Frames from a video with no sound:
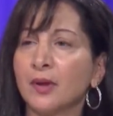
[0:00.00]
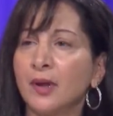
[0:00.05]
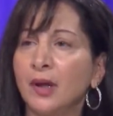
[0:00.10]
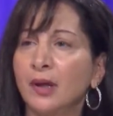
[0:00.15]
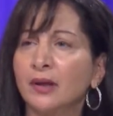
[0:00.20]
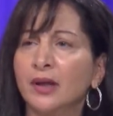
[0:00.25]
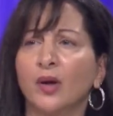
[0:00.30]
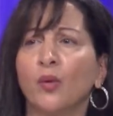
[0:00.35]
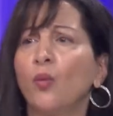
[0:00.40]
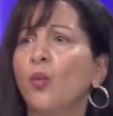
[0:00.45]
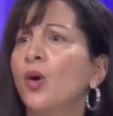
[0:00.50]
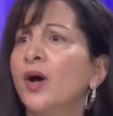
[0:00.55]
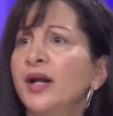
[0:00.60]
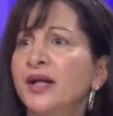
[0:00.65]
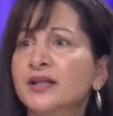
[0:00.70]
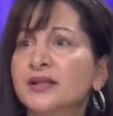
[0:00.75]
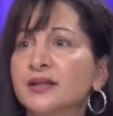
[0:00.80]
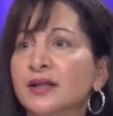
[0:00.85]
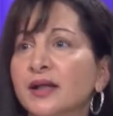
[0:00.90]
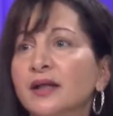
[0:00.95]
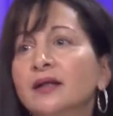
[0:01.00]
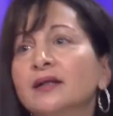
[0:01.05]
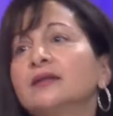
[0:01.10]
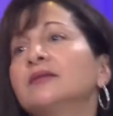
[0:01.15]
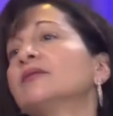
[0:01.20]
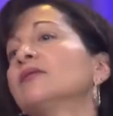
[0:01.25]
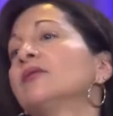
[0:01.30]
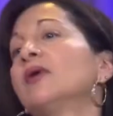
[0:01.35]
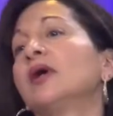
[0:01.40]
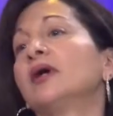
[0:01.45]
Yeah, like what is it?
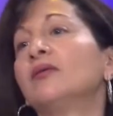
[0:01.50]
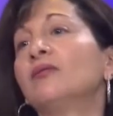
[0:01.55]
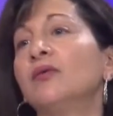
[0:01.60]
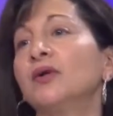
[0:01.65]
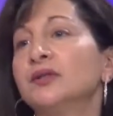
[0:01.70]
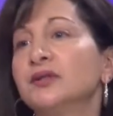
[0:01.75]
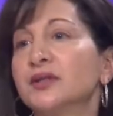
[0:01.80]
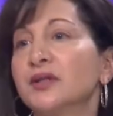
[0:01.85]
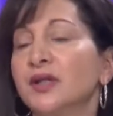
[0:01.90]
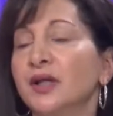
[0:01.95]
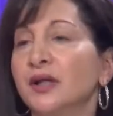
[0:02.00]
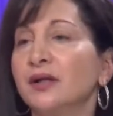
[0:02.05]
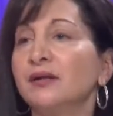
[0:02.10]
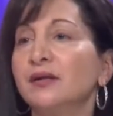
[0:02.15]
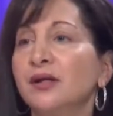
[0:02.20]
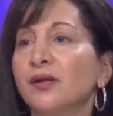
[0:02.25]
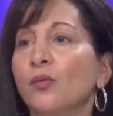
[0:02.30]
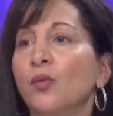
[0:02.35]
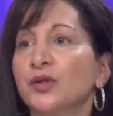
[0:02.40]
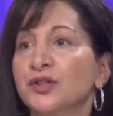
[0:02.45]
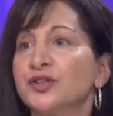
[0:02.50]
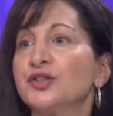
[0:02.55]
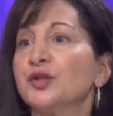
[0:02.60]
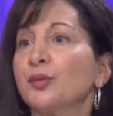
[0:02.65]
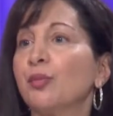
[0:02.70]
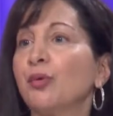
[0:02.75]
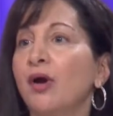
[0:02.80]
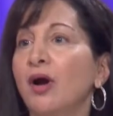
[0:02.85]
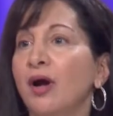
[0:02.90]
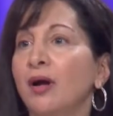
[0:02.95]
Right. What, what's the you know what's what,
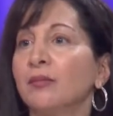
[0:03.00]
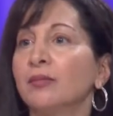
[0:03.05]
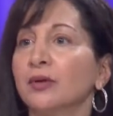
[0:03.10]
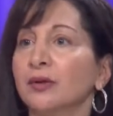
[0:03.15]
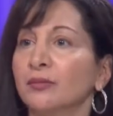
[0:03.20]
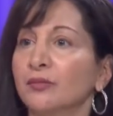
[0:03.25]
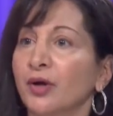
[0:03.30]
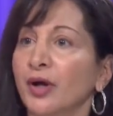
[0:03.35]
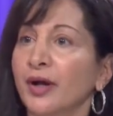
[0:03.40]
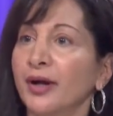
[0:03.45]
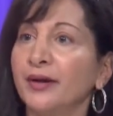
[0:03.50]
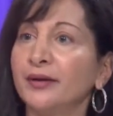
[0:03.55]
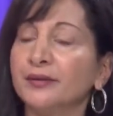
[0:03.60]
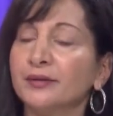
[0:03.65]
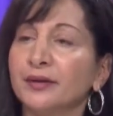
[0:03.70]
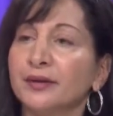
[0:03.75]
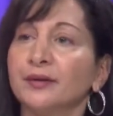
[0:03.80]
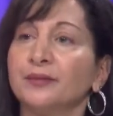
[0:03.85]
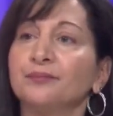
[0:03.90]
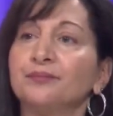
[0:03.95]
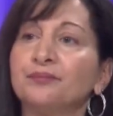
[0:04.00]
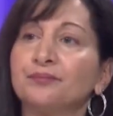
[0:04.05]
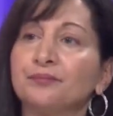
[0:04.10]
the problem? Yeah. Right? What are mm-hmm.